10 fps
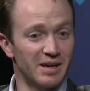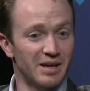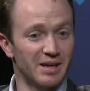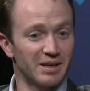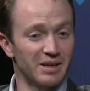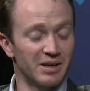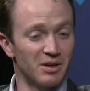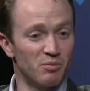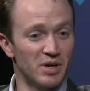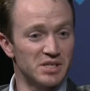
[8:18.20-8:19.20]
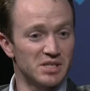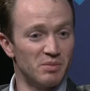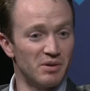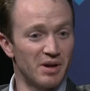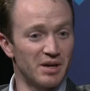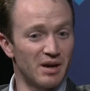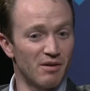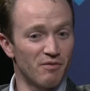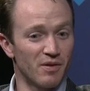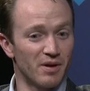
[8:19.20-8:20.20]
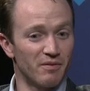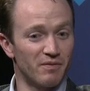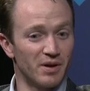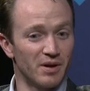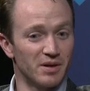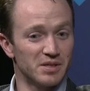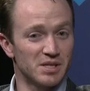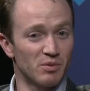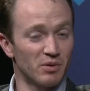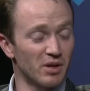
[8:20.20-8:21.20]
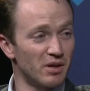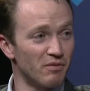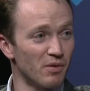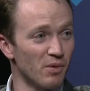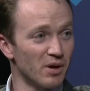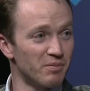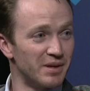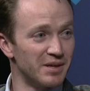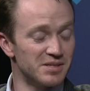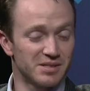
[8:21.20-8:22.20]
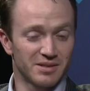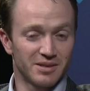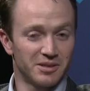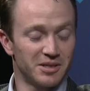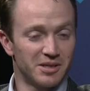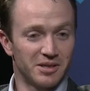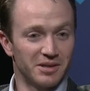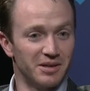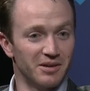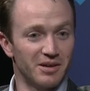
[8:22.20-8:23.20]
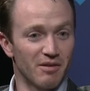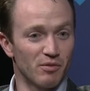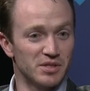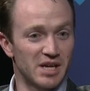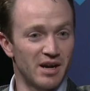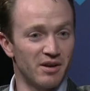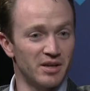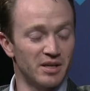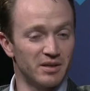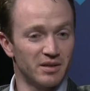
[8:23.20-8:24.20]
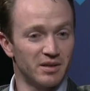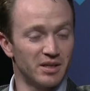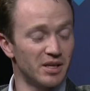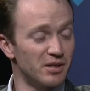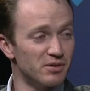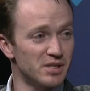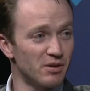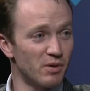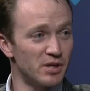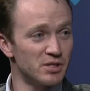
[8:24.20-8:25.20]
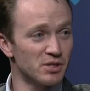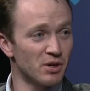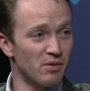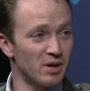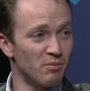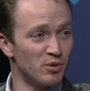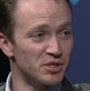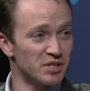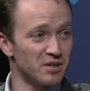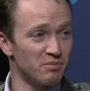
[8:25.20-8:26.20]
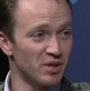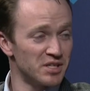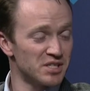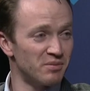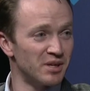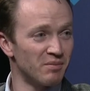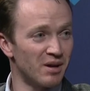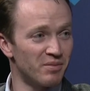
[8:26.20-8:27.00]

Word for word: a, a good place to be right now for if you're someone looking for work, because nearly everyone's hiring, and And like you said, wages are going up, which is a good place to be, in my